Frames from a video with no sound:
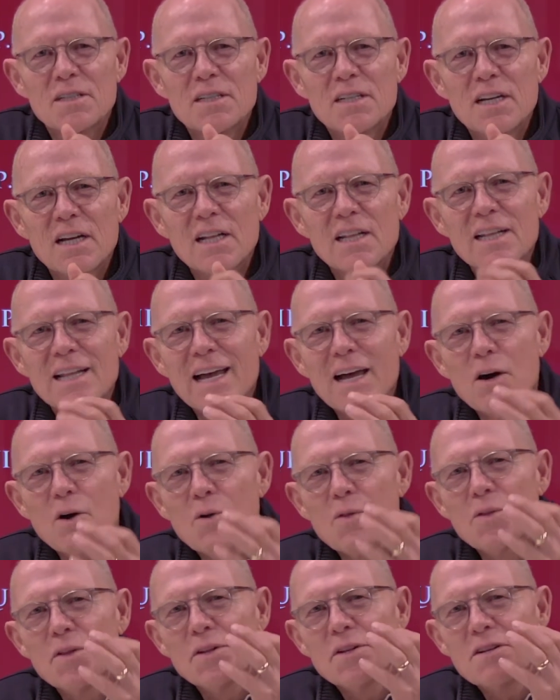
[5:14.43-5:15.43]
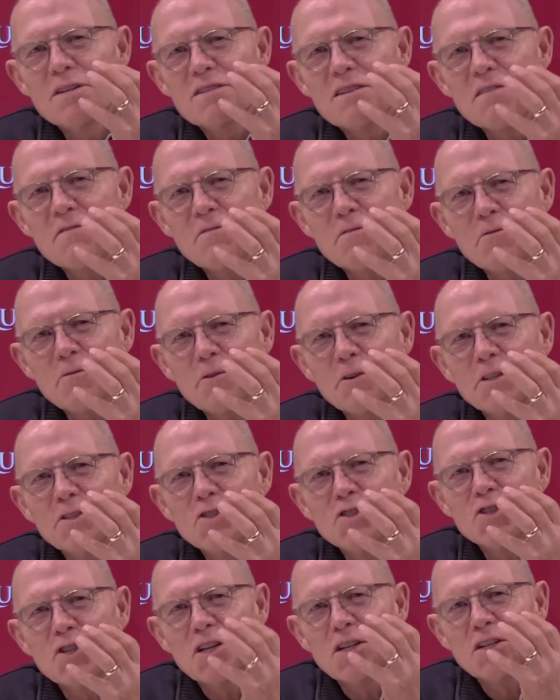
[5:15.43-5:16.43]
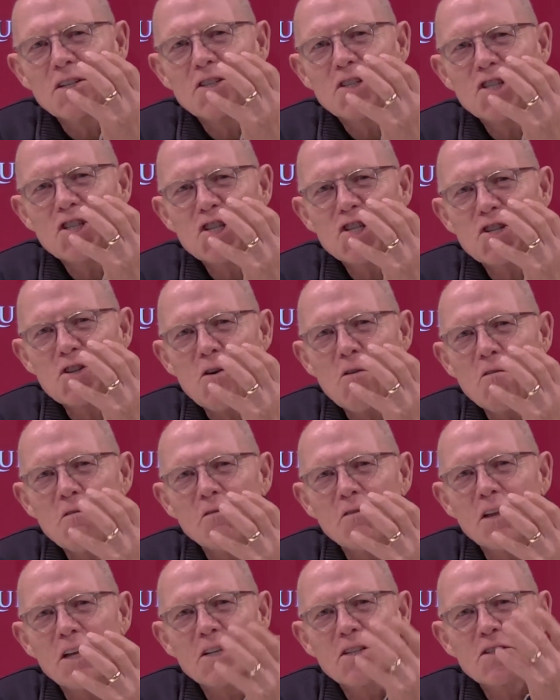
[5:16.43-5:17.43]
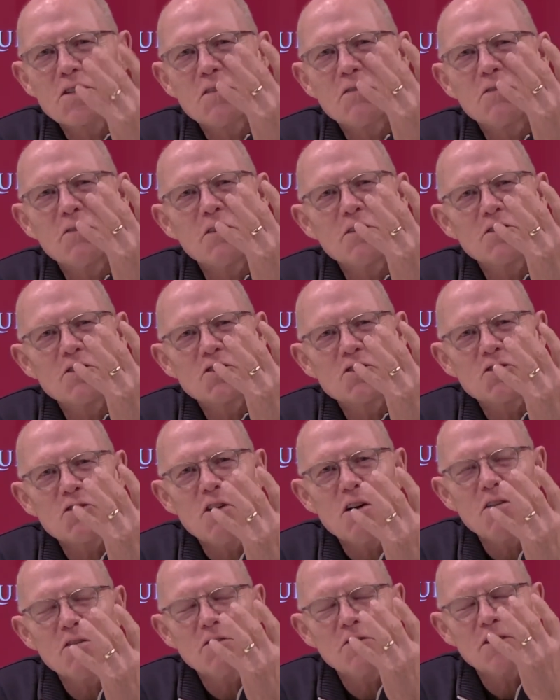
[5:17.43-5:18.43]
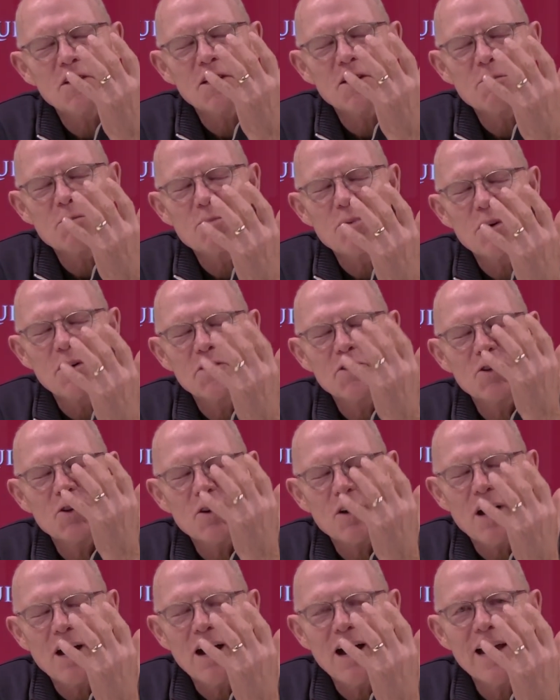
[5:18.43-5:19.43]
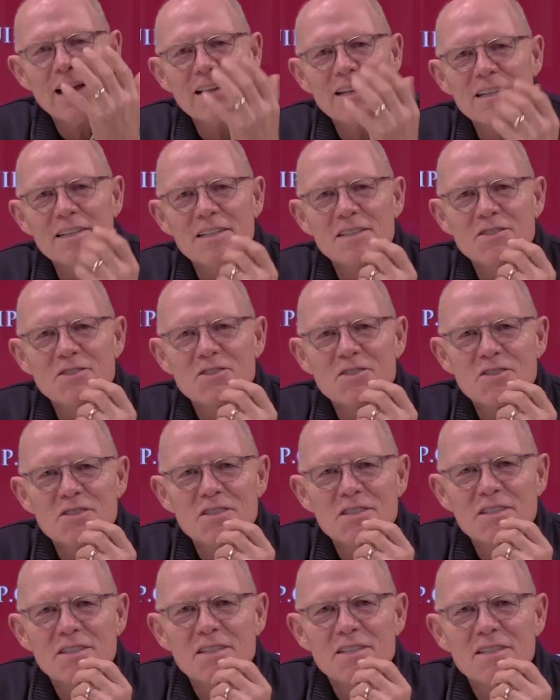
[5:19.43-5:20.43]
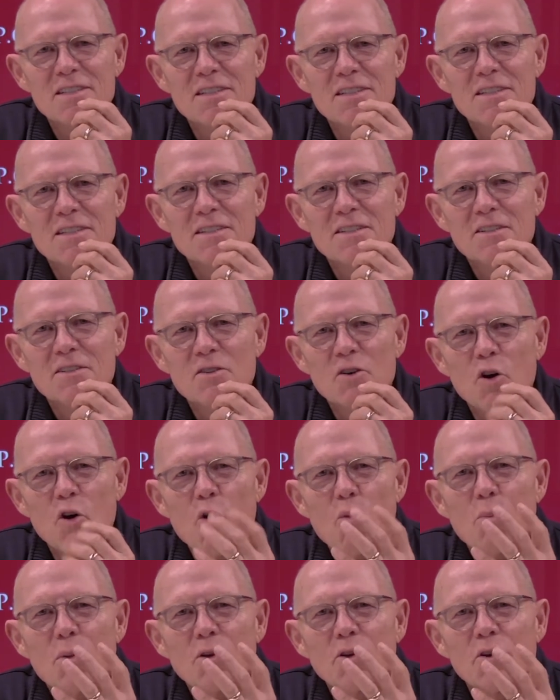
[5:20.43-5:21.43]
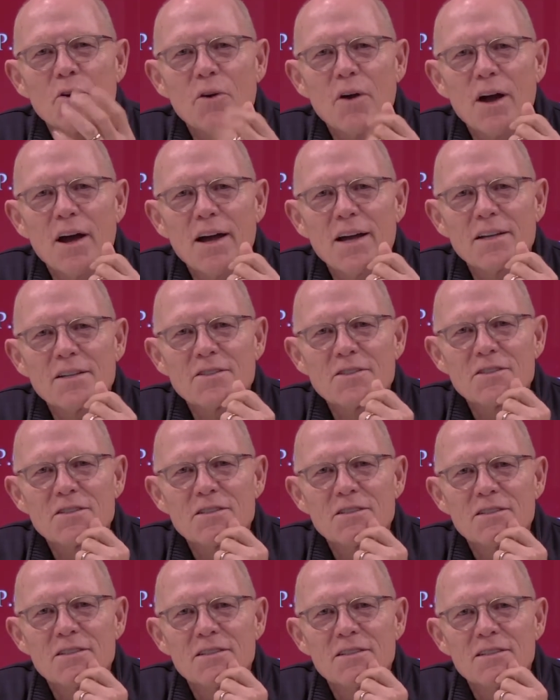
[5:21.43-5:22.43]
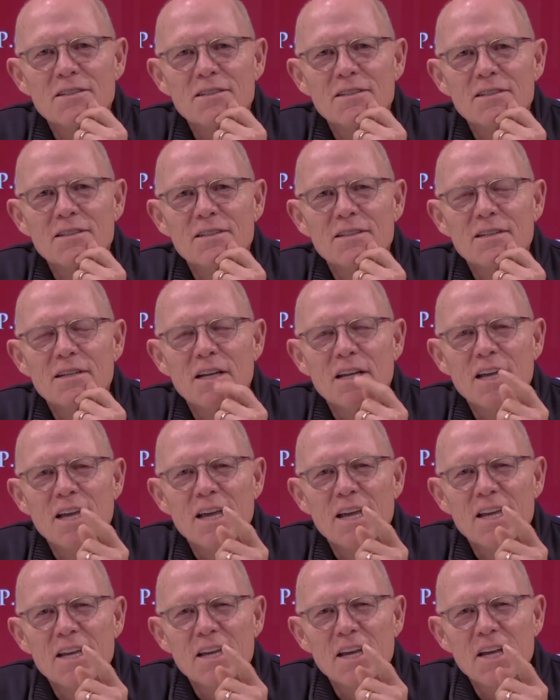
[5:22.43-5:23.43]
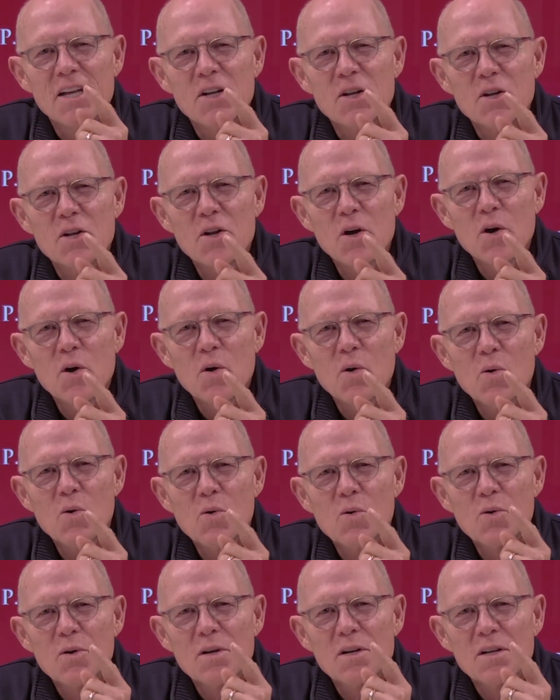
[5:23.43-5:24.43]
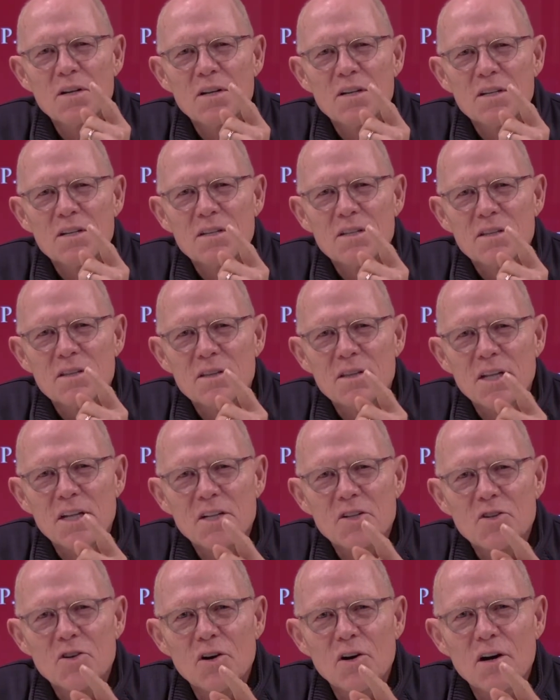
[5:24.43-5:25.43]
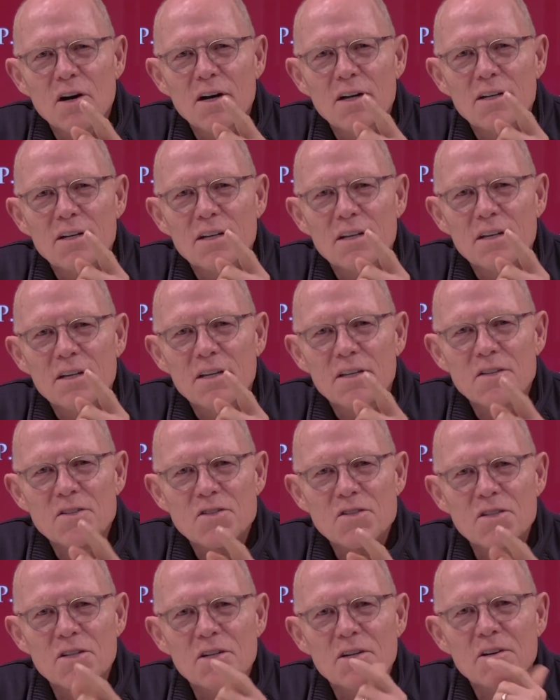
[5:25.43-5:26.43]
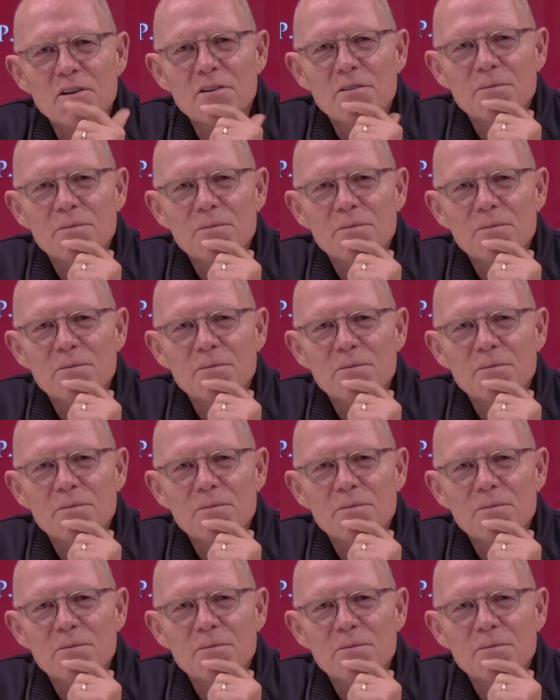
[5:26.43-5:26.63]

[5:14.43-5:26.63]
Allow the differentiated snowflakes to fall softly upon your eyelids. Open your eyes and know that God is near.